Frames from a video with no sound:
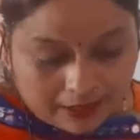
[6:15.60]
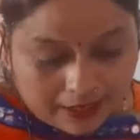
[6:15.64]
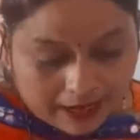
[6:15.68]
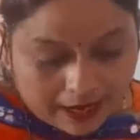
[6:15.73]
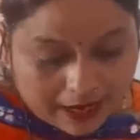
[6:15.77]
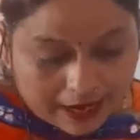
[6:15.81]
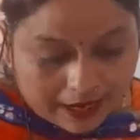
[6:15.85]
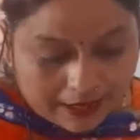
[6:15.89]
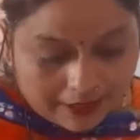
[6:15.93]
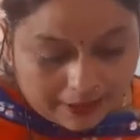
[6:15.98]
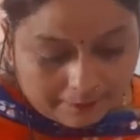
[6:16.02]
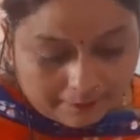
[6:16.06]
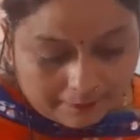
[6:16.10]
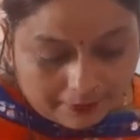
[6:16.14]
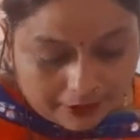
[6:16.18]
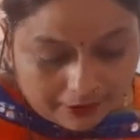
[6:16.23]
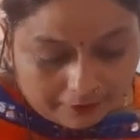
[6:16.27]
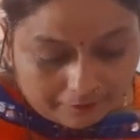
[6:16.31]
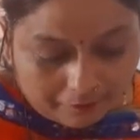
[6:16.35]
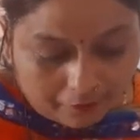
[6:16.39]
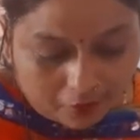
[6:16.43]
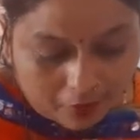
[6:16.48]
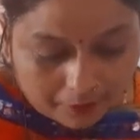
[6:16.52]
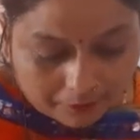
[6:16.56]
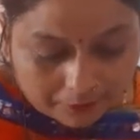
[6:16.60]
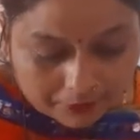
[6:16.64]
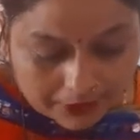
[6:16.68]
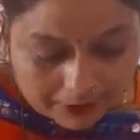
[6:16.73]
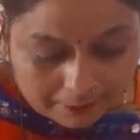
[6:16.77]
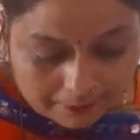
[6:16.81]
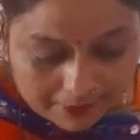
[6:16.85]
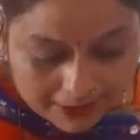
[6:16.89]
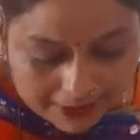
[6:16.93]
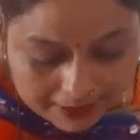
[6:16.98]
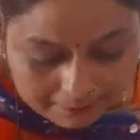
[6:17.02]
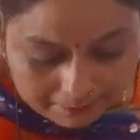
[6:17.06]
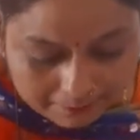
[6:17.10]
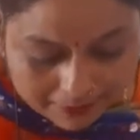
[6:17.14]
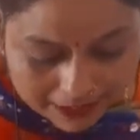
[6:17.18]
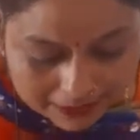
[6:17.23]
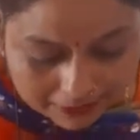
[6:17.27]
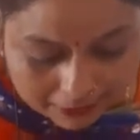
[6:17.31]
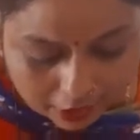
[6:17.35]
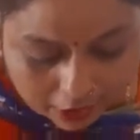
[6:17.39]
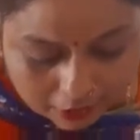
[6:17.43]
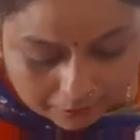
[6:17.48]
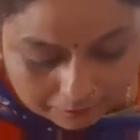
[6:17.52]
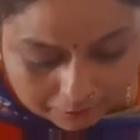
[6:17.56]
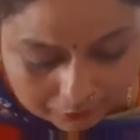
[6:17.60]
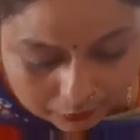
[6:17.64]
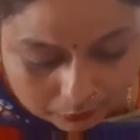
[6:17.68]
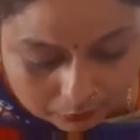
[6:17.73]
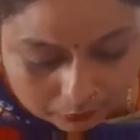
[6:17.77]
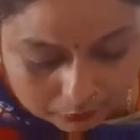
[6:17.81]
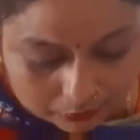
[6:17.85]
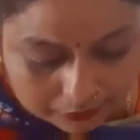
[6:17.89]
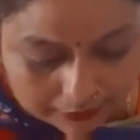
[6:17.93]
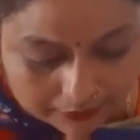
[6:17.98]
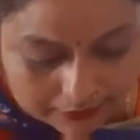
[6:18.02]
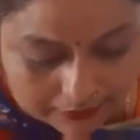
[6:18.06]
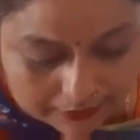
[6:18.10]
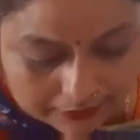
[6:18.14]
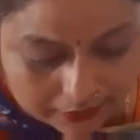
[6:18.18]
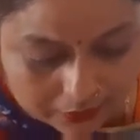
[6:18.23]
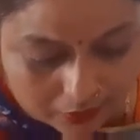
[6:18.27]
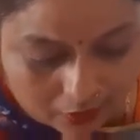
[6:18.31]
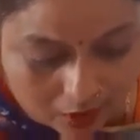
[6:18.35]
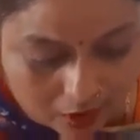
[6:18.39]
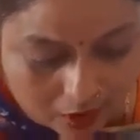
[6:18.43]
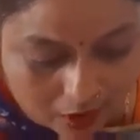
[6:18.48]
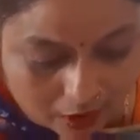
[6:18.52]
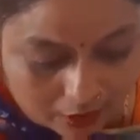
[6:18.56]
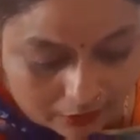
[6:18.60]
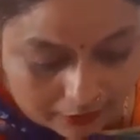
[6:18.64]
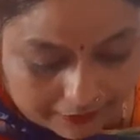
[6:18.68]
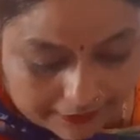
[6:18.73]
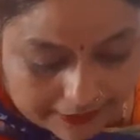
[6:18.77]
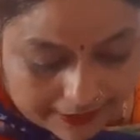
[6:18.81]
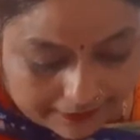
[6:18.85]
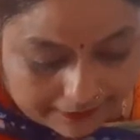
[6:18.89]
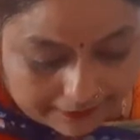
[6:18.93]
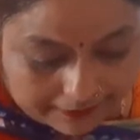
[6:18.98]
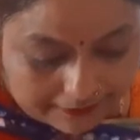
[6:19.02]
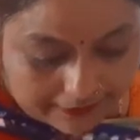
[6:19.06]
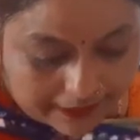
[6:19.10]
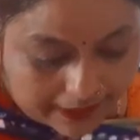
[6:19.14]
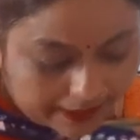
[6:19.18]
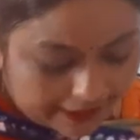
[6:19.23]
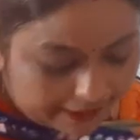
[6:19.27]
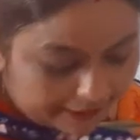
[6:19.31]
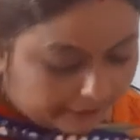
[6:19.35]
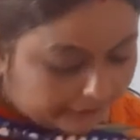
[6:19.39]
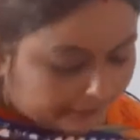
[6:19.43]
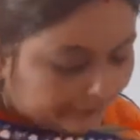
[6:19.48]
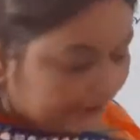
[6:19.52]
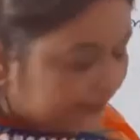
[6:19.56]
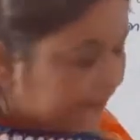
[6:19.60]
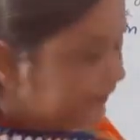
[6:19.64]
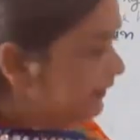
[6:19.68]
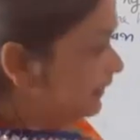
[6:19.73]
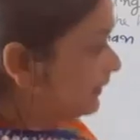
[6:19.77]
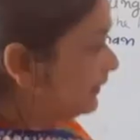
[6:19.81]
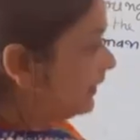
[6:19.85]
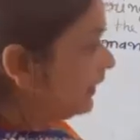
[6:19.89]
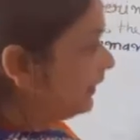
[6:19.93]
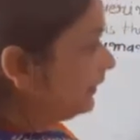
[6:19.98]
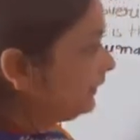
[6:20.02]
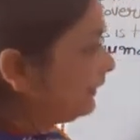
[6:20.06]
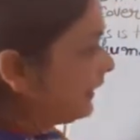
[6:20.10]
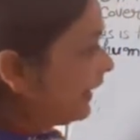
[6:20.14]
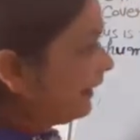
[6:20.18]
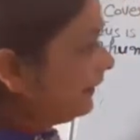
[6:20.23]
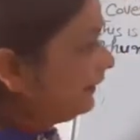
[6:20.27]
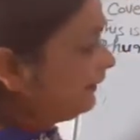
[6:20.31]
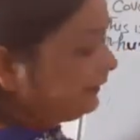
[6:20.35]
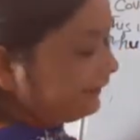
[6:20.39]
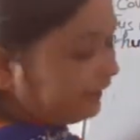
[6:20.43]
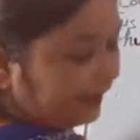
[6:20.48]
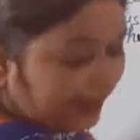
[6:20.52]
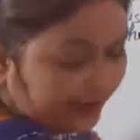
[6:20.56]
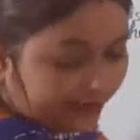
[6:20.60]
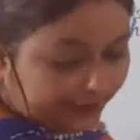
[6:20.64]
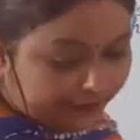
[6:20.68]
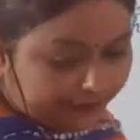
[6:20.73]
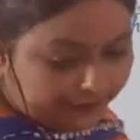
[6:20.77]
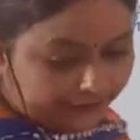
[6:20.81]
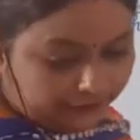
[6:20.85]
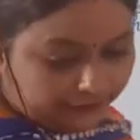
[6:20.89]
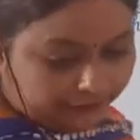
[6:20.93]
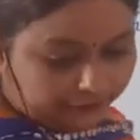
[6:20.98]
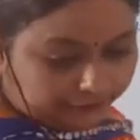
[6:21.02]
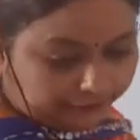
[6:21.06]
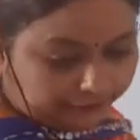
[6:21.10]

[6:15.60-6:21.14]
animal forms the main part of tooth is called dentine. This is a dentine